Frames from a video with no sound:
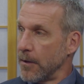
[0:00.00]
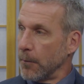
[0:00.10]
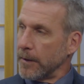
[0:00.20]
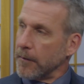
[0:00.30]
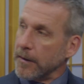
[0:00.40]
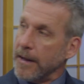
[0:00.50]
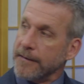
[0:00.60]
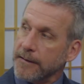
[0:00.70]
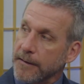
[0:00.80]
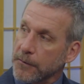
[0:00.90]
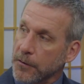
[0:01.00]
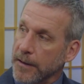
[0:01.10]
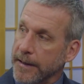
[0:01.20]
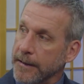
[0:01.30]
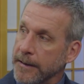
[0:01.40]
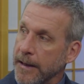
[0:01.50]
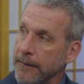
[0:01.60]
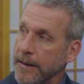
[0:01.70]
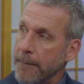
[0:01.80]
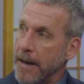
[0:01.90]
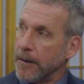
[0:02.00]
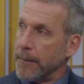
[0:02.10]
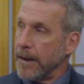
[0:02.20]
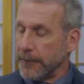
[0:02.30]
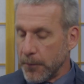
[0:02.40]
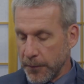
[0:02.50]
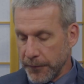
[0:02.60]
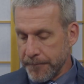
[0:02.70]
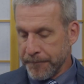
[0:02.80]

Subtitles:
What's the class size look like in the A Matter of Balance course?